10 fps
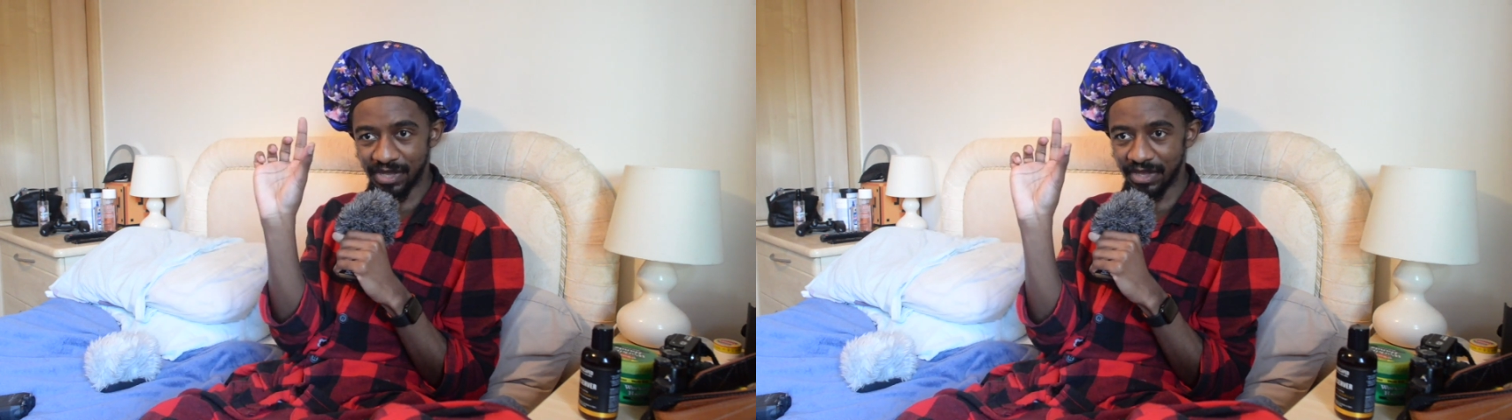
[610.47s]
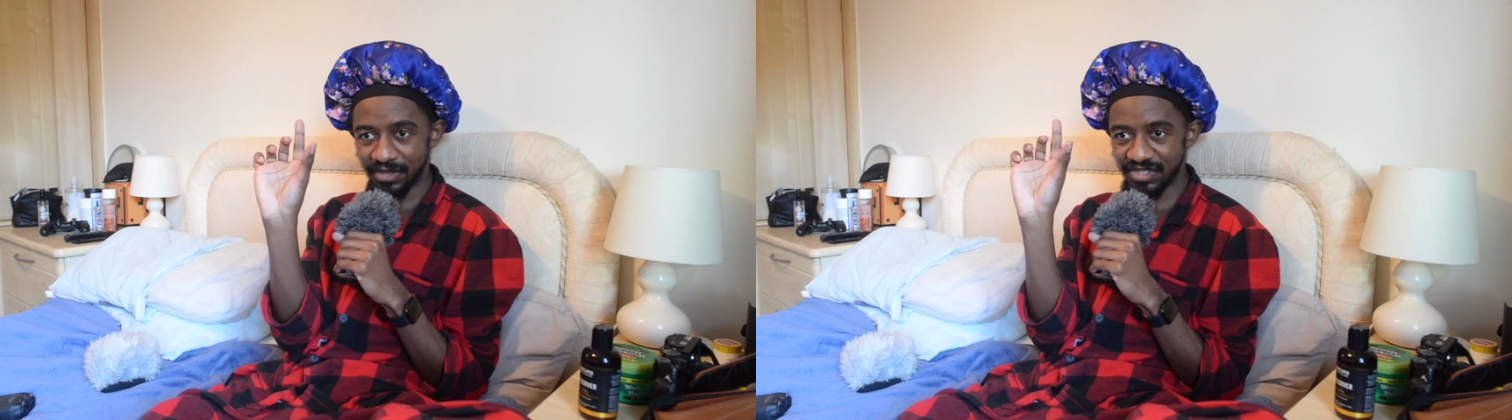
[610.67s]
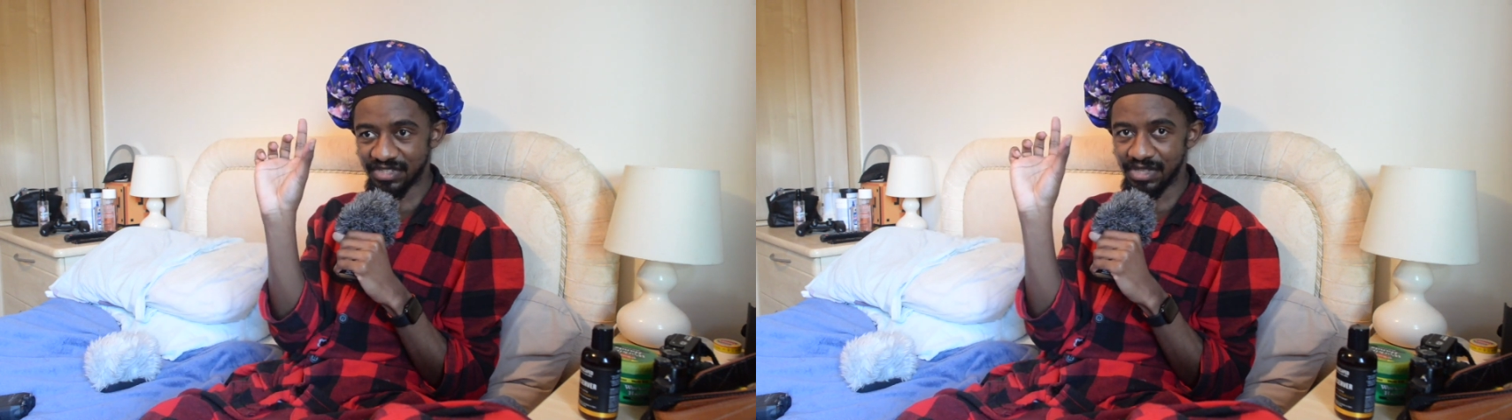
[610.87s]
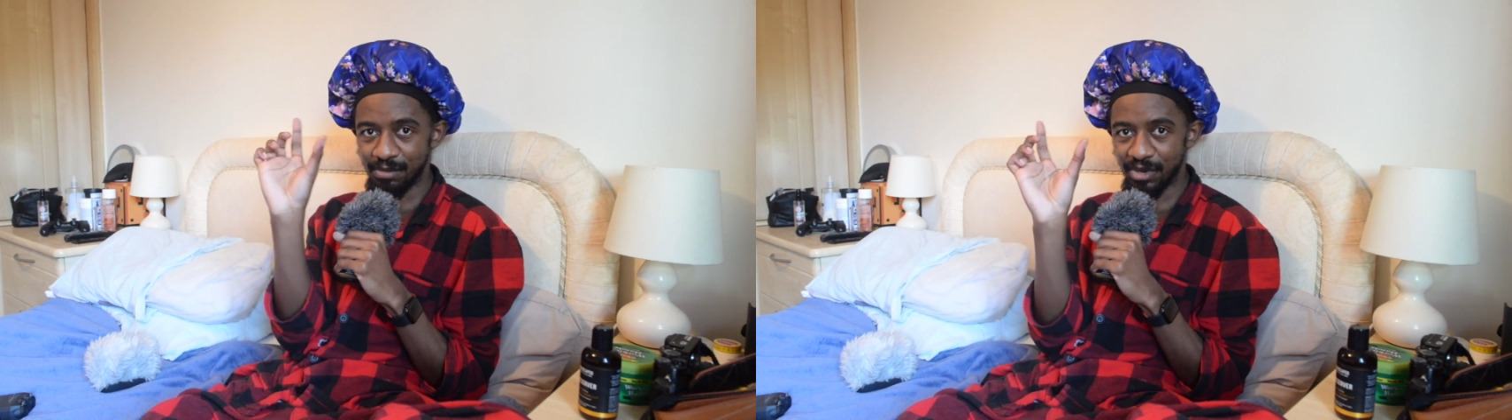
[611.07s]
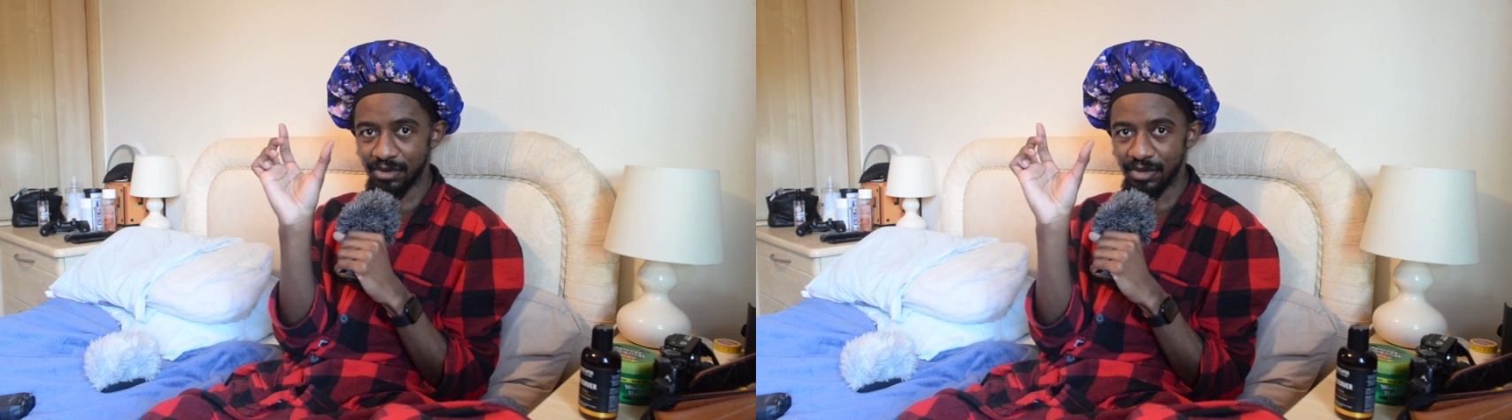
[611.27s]
like
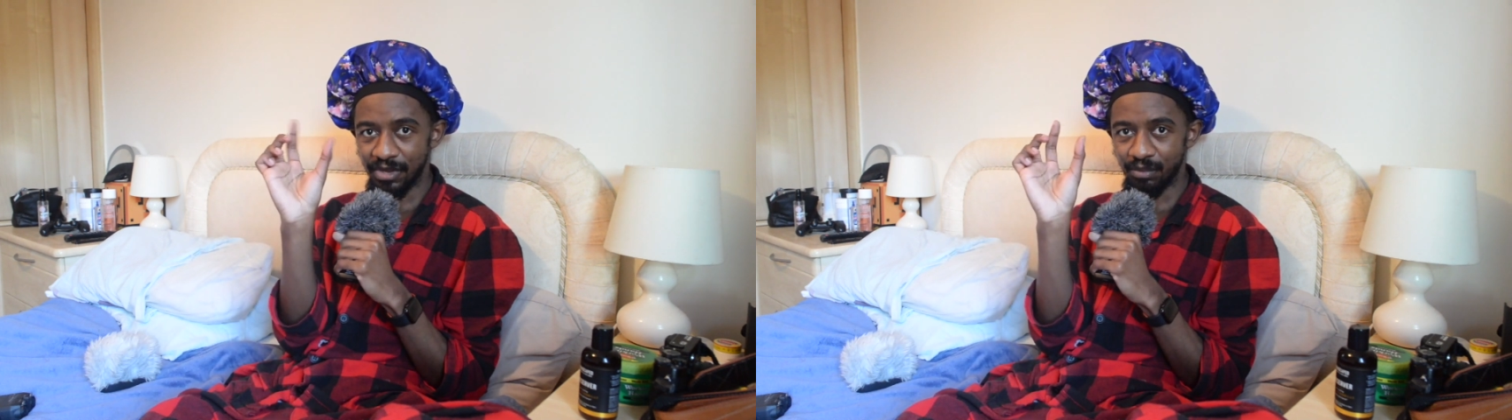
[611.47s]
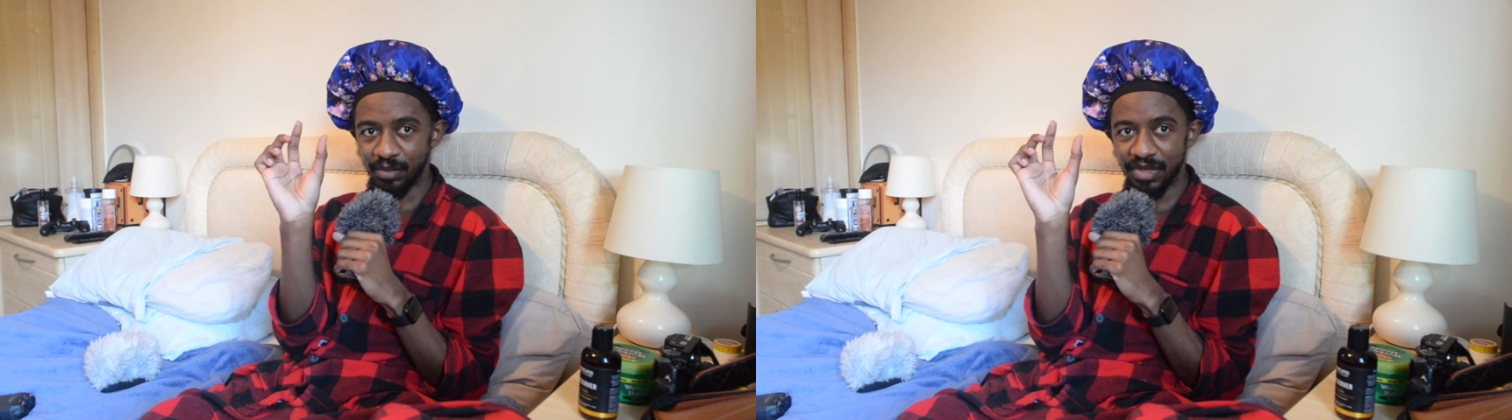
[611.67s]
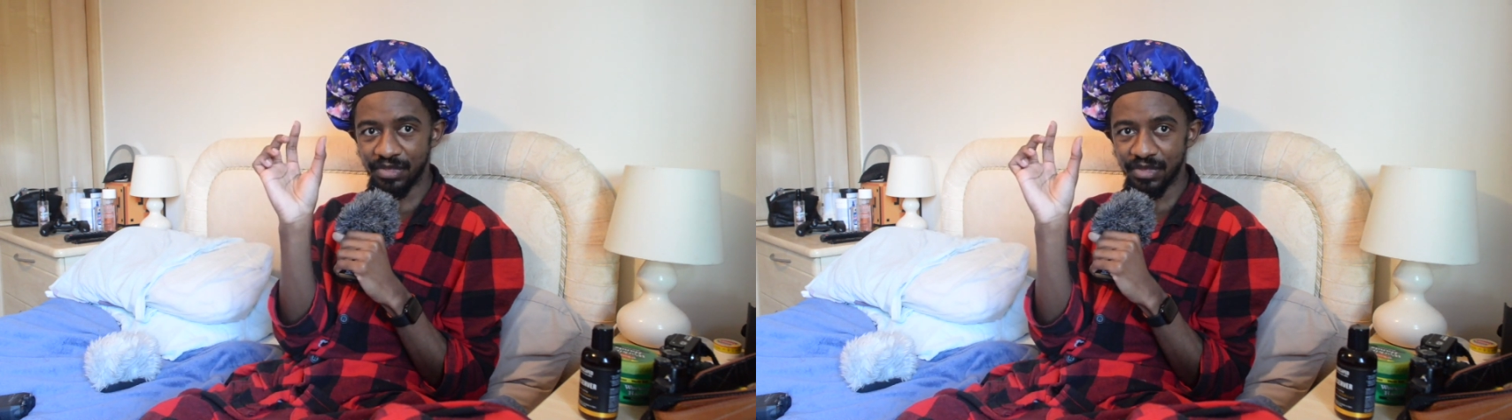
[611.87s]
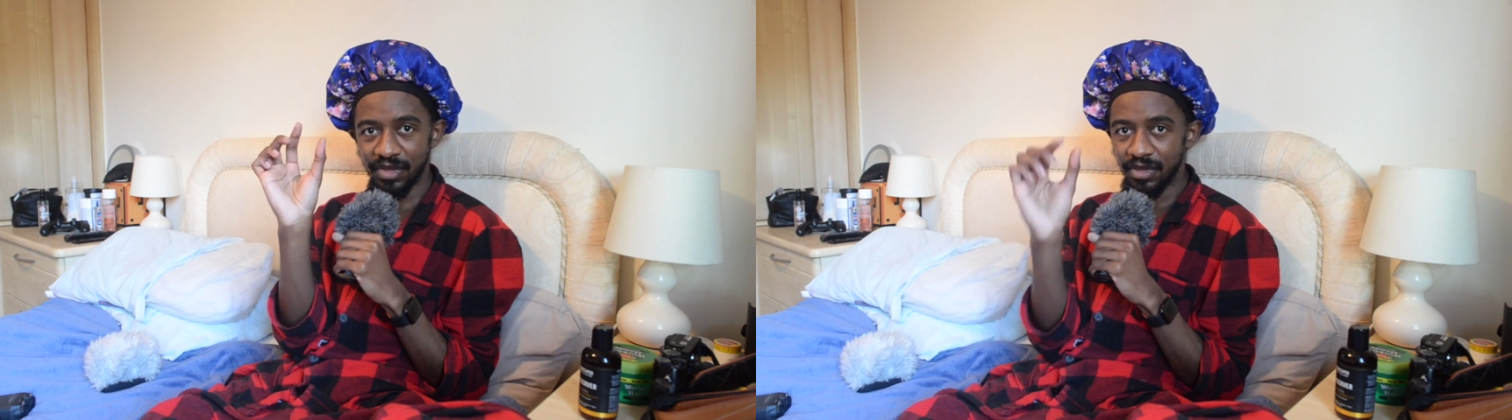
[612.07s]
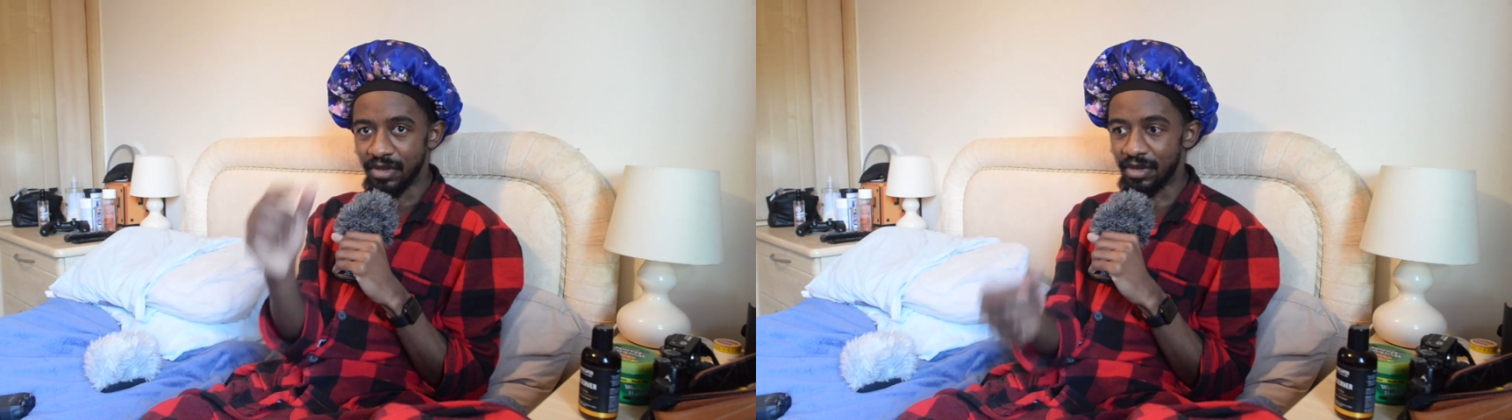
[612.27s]
slimmer in width,